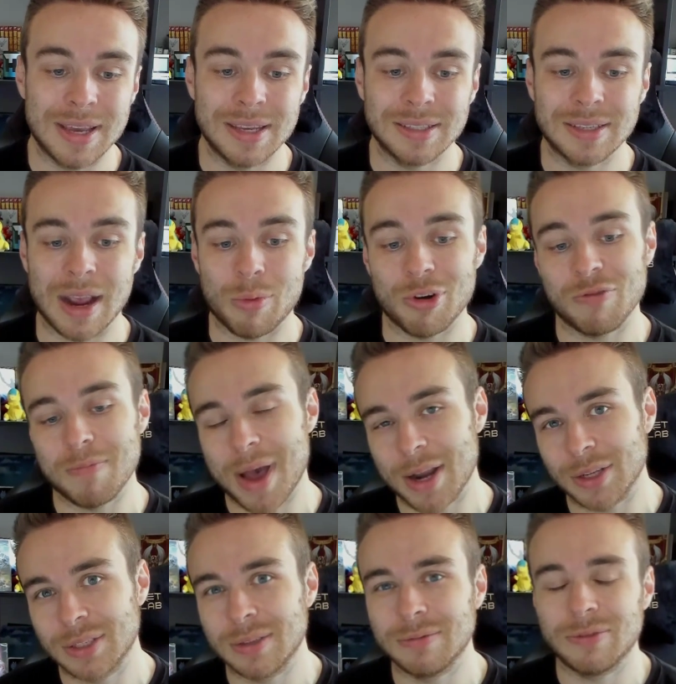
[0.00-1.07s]
is get rid of
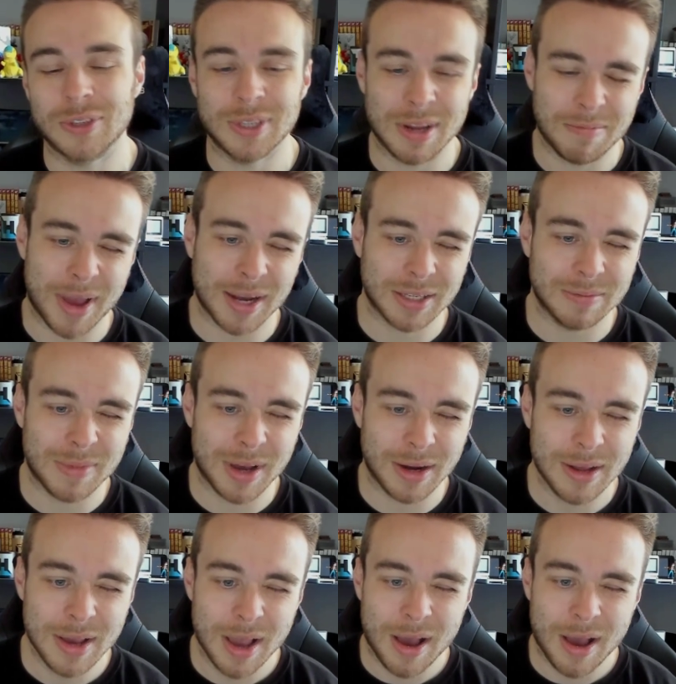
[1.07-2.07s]
Maddison for Saint-Maximin.